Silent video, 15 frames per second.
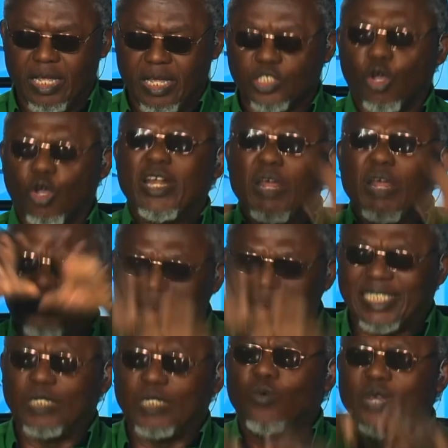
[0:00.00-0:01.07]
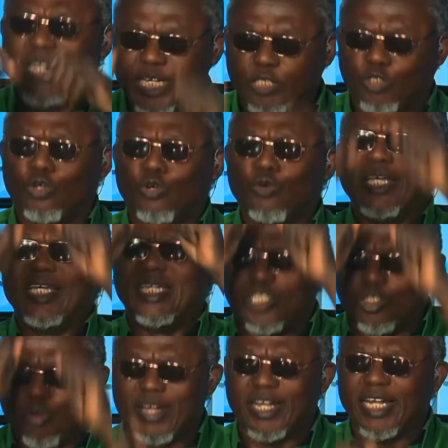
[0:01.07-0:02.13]
So the first thing we need to do is
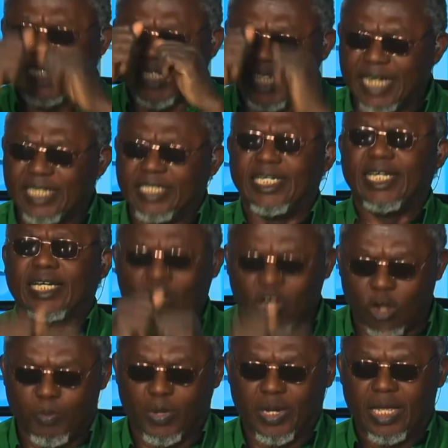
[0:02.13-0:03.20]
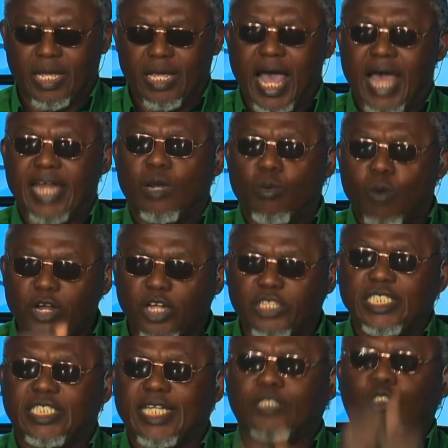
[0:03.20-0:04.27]
to understand the economy and the, what does
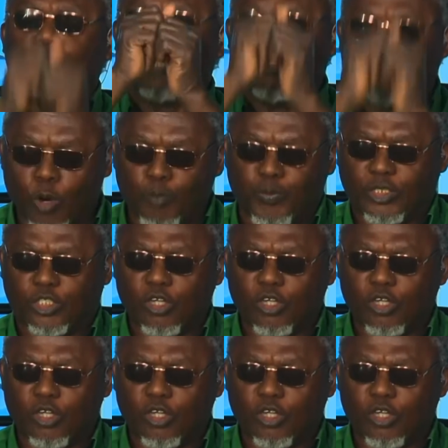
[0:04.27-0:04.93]
it take to develop it.